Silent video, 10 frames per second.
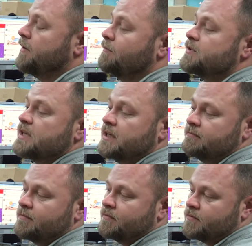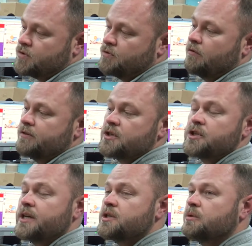and obviously stories are
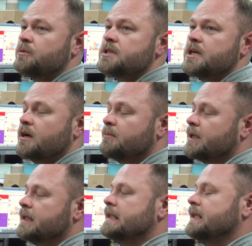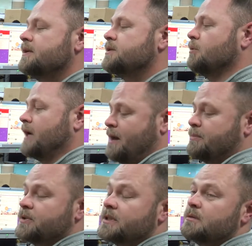changing all the time. So what
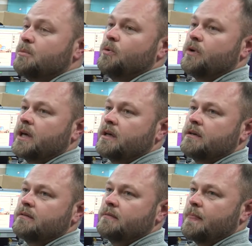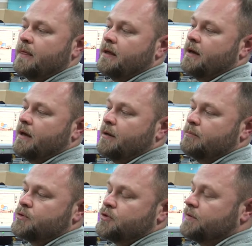happened in the morning,
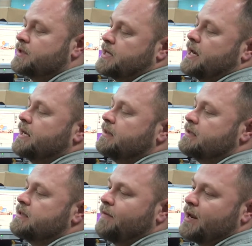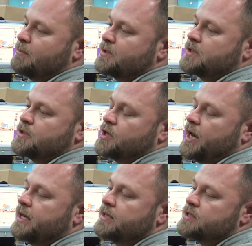during the day, developments can
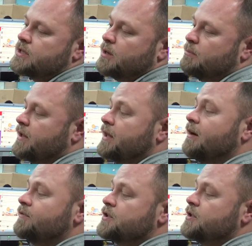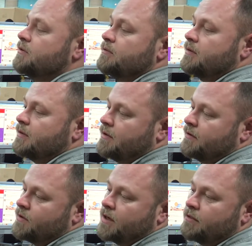change, and by the afternoon
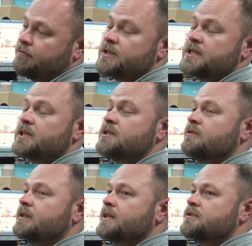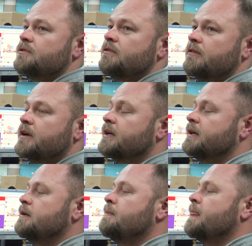you've done a 360 on that story
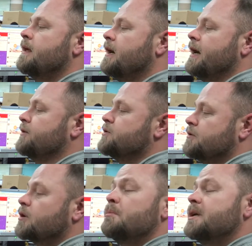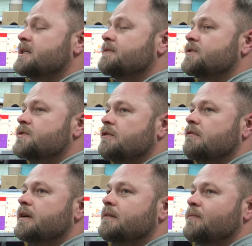and you're doing a completely different
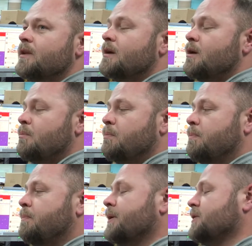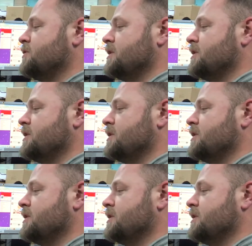story, but you